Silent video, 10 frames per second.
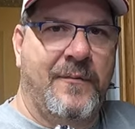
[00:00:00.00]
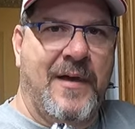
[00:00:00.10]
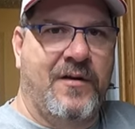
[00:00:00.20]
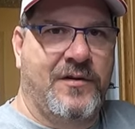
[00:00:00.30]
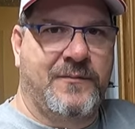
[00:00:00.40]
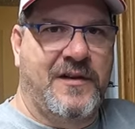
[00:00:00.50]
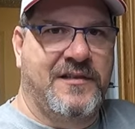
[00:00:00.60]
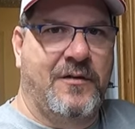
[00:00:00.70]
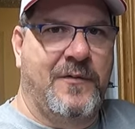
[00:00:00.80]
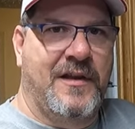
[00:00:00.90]
the batteries might
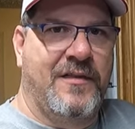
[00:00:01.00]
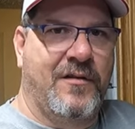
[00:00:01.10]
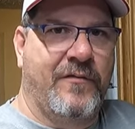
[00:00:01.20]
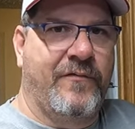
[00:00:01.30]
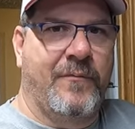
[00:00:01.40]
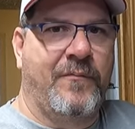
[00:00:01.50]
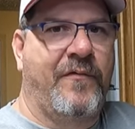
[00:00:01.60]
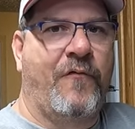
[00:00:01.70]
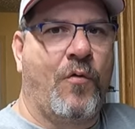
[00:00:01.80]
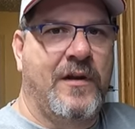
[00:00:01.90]
still be in there from
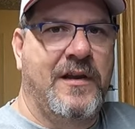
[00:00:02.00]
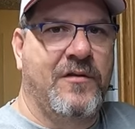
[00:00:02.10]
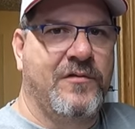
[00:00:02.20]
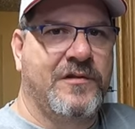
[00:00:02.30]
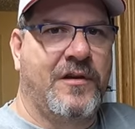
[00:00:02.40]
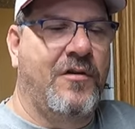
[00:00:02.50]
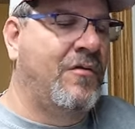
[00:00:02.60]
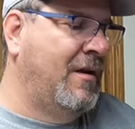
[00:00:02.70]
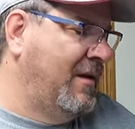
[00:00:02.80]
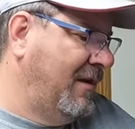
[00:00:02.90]
40 years
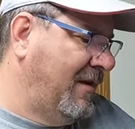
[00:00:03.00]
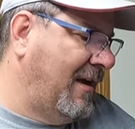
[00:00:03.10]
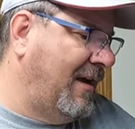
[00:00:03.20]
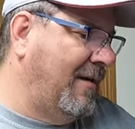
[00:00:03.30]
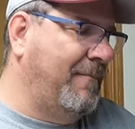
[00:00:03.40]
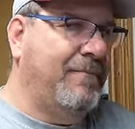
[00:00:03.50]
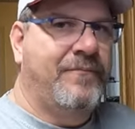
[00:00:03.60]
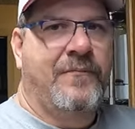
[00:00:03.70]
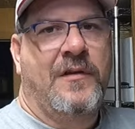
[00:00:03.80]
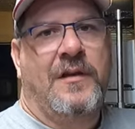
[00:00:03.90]
ago. Um,
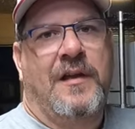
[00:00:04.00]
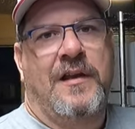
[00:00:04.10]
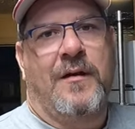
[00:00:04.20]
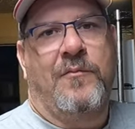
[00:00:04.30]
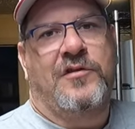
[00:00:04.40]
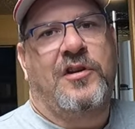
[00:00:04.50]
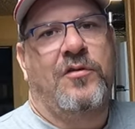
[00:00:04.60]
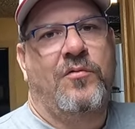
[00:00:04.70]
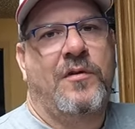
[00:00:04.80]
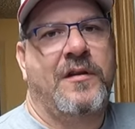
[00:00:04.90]
and number
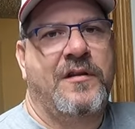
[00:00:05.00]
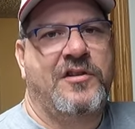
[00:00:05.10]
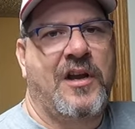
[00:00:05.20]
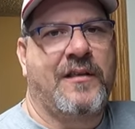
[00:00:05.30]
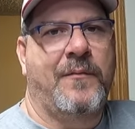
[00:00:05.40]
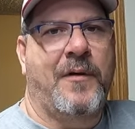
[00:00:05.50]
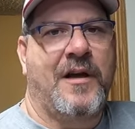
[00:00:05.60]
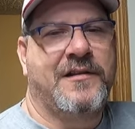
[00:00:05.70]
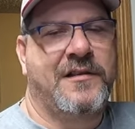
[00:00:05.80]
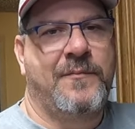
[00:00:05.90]
two, check the
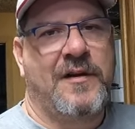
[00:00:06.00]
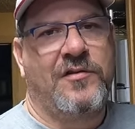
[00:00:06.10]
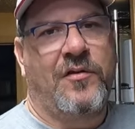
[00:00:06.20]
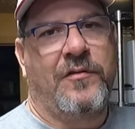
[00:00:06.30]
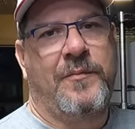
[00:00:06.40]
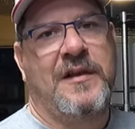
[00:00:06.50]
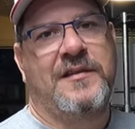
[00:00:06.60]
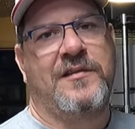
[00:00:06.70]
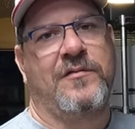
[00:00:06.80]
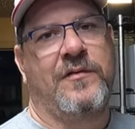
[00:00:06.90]
boxes. Make sure all the
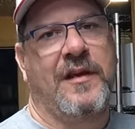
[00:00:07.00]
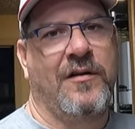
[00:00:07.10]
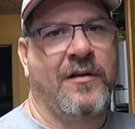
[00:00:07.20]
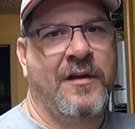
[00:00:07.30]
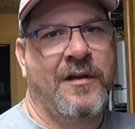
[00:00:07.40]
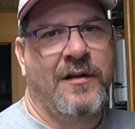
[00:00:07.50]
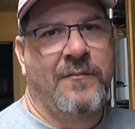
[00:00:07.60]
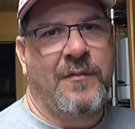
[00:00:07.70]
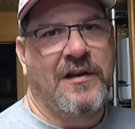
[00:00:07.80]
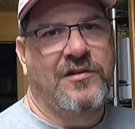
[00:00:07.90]
pieces are there.
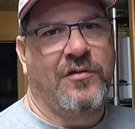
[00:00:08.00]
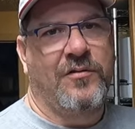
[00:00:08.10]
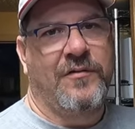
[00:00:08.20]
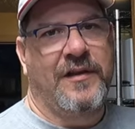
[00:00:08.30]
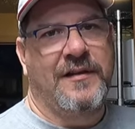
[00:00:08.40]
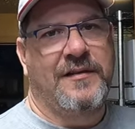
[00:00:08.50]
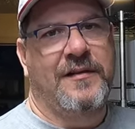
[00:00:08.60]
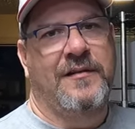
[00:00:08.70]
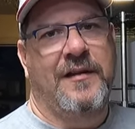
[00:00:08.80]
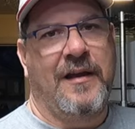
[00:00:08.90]
Make sure that
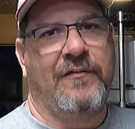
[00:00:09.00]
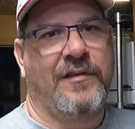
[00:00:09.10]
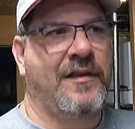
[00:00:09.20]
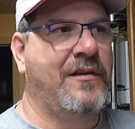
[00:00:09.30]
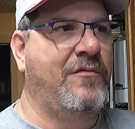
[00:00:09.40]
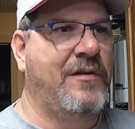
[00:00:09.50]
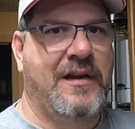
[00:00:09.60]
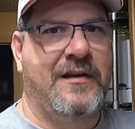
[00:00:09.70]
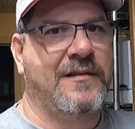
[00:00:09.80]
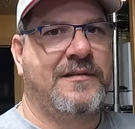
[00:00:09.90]
everything you
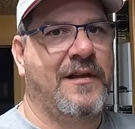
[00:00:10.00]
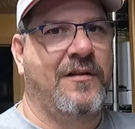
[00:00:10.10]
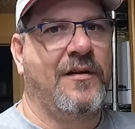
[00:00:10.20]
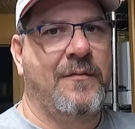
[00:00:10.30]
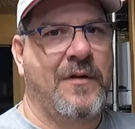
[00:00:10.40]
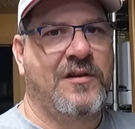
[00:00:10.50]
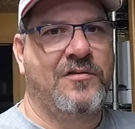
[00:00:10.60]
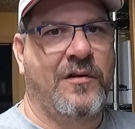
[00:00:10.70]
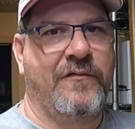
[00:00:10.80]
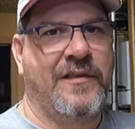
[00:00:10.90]
need is there and make
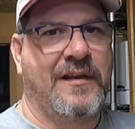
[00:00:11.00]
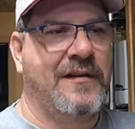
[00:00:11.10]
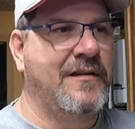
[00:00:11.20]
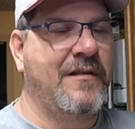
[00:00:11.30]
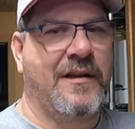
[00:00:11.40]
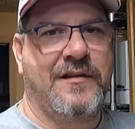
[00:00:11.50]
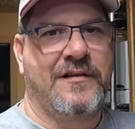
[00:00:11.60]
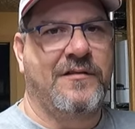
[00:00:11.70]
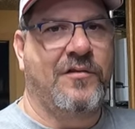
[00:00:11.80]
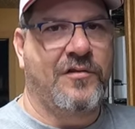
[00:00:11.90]
sure everything doesn't like it
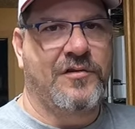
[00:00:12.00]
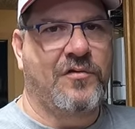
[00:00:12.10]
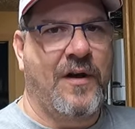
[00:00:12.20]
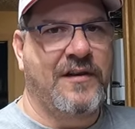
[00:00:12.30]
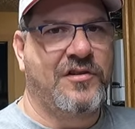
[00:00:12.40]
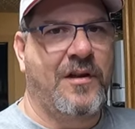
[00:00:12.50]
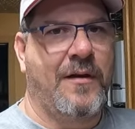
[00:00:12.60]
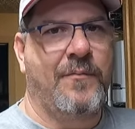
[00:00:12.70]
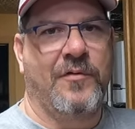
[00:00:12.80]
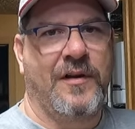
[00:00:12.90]
doesn't look all scratched
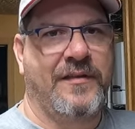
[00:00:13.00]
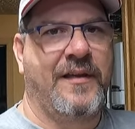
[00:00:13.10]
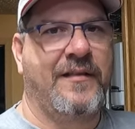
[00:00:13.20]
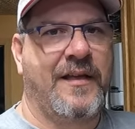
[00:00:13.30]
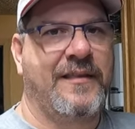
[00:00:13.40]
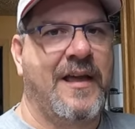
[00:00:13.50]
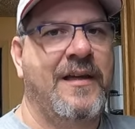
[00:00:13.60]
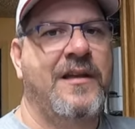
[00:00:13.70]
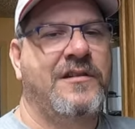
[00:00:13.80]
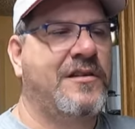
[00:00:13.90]
up or anything like
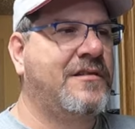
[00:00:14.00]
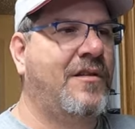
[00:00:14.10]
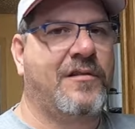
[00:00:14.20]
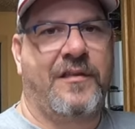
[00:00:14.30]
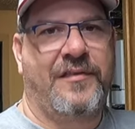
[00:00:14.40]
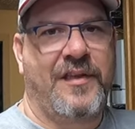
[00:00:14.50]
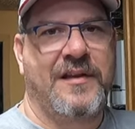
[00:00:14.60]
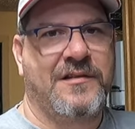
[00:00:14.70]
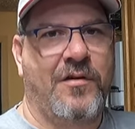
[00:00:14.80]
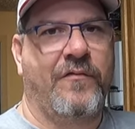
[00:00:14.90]
that just look the
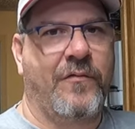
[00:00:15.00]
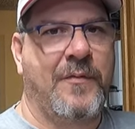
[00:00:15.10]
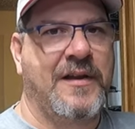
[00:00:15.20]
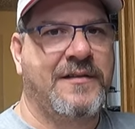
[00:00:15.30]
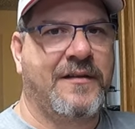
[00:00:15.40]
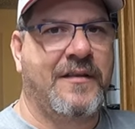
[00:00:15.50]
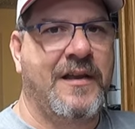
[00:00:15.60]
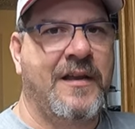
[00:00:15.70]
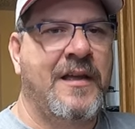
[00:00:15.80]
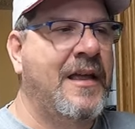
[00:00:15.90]
things over
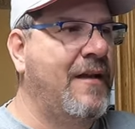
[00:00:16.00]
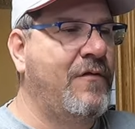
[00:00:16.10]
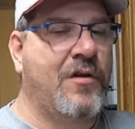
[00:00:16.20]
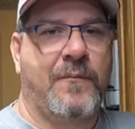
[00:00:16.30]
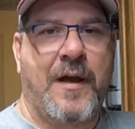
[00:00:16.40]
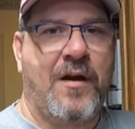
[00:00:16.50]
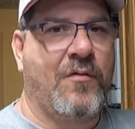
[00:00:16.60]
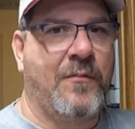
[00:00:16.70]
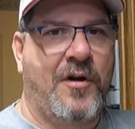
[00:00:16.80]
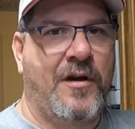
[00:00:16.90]
basically if you can
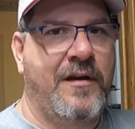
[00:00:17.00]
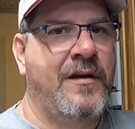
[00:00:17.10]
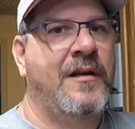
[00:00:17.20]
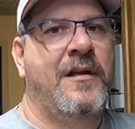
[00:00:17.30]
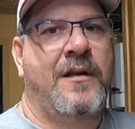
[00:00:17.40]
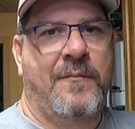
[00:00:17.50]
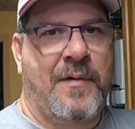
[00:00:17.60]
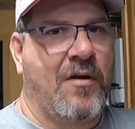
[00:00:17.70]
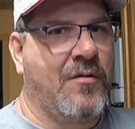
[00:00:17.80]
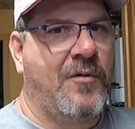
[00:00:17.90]
power them on
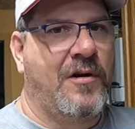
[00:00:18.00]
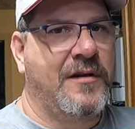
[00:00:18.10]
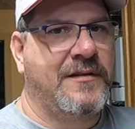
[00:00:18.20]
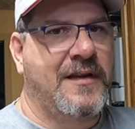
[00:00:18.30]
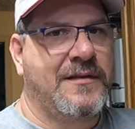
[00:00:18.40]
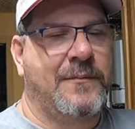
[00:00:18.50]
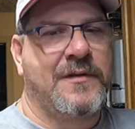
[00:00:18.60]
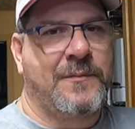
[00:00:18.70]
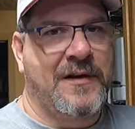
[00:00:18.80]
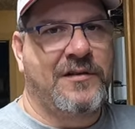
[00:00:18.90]
power them on and test them
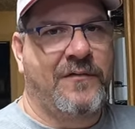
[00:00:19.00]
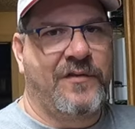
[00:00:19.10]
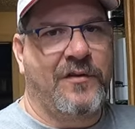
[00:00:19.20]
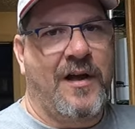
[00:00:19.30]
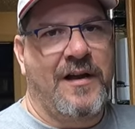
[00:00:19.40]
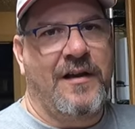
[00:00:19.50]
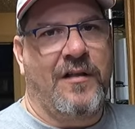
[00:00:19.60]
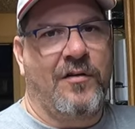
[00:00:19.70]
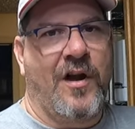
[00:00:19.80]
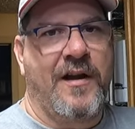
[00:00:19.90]
especially if they're high
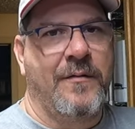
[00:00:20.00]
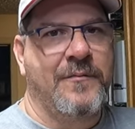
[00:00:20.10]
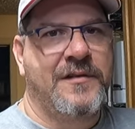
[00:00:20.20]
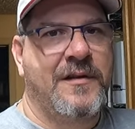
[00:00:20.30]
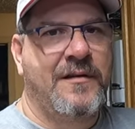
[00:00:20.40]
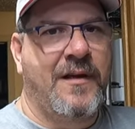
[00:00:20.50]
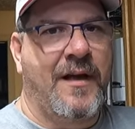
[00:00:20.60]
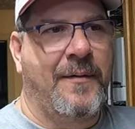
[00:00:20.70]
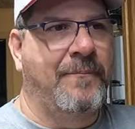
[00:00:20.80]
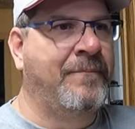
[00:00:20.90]
dollar items
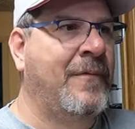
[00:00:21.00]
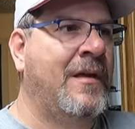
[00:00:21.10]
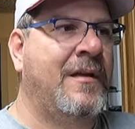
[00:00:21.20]
um,